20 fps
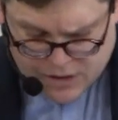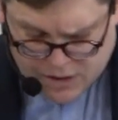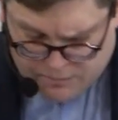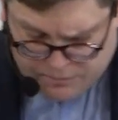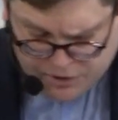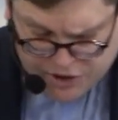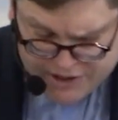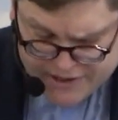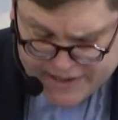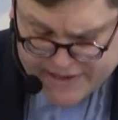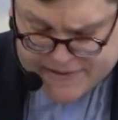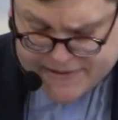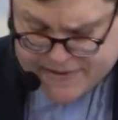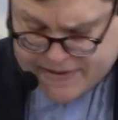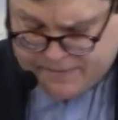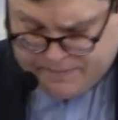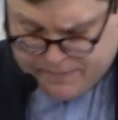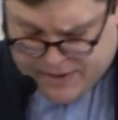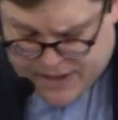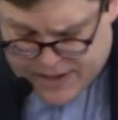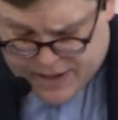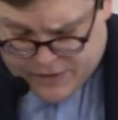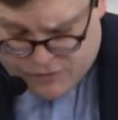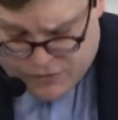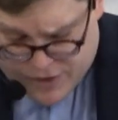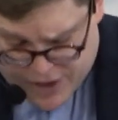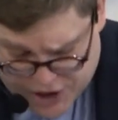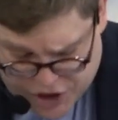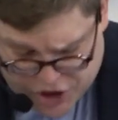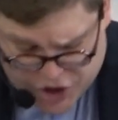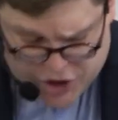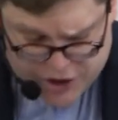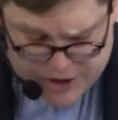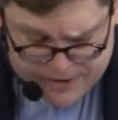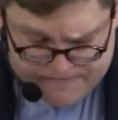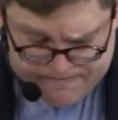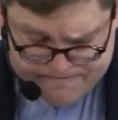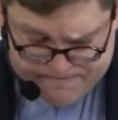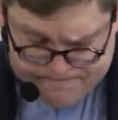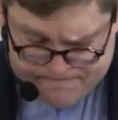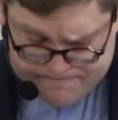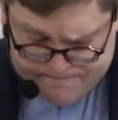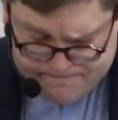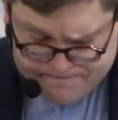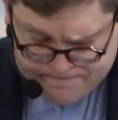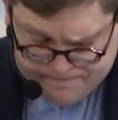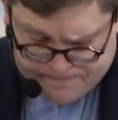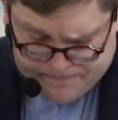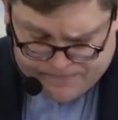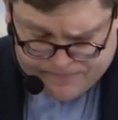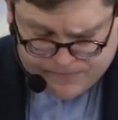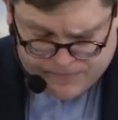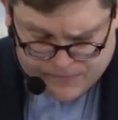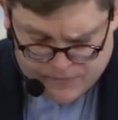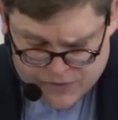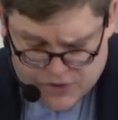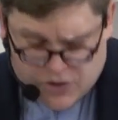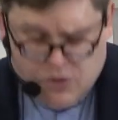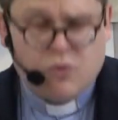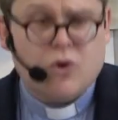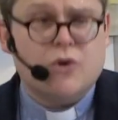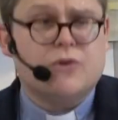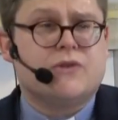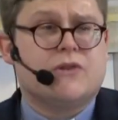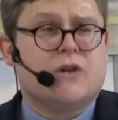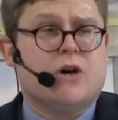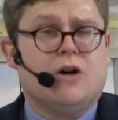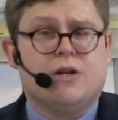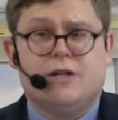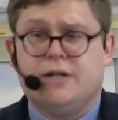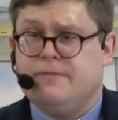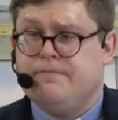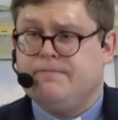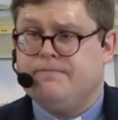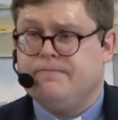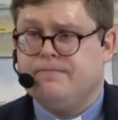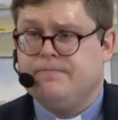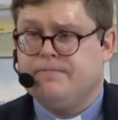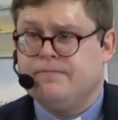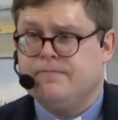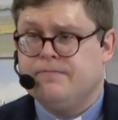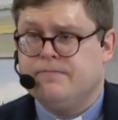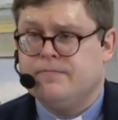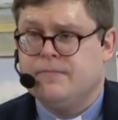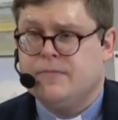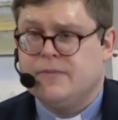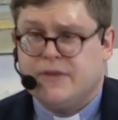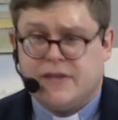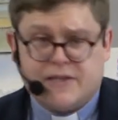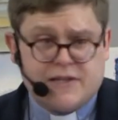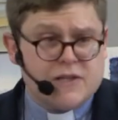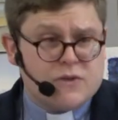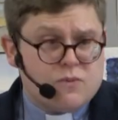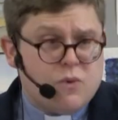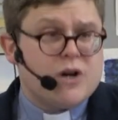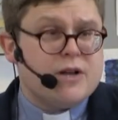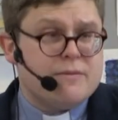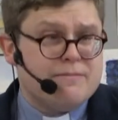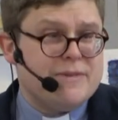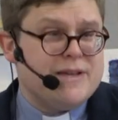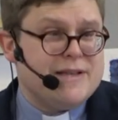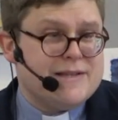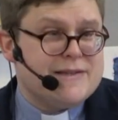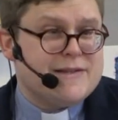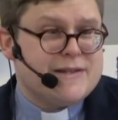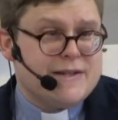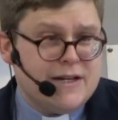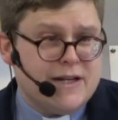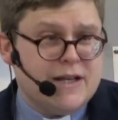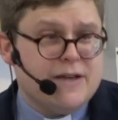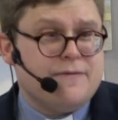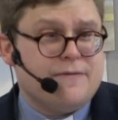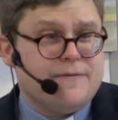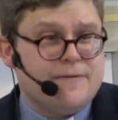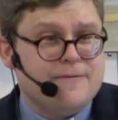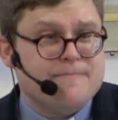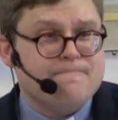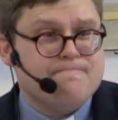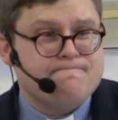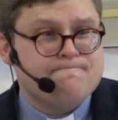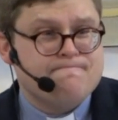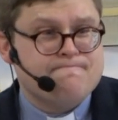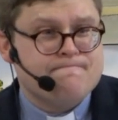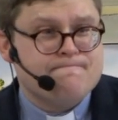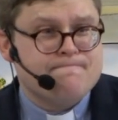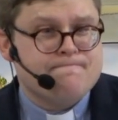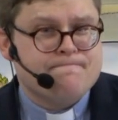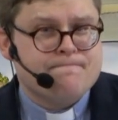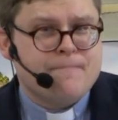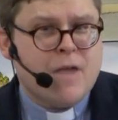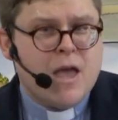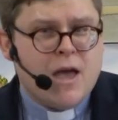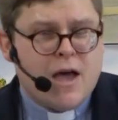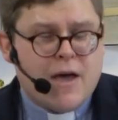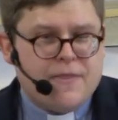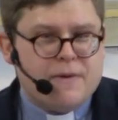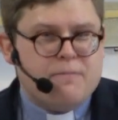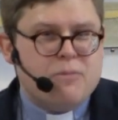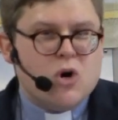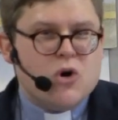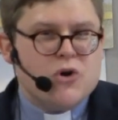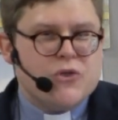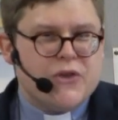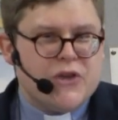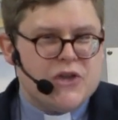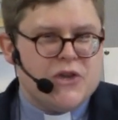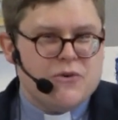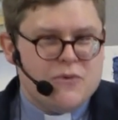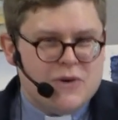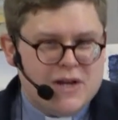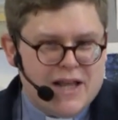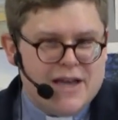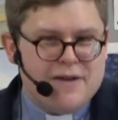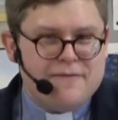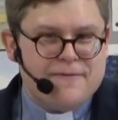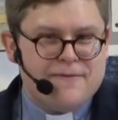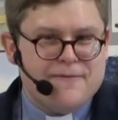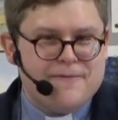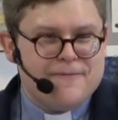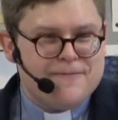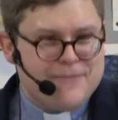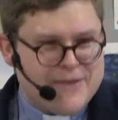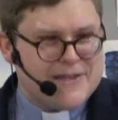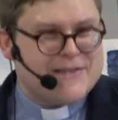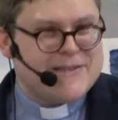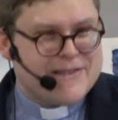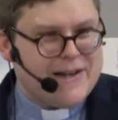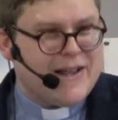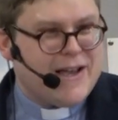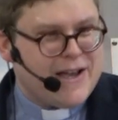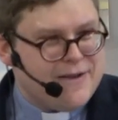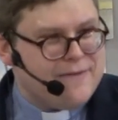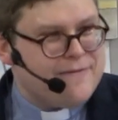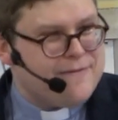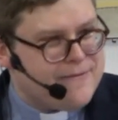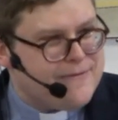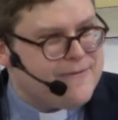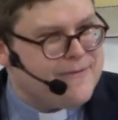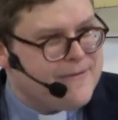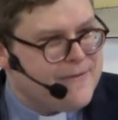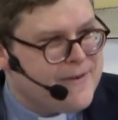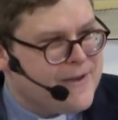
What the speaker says: but it is in being rich towards God. This is what it means to live. And the more that you live this life,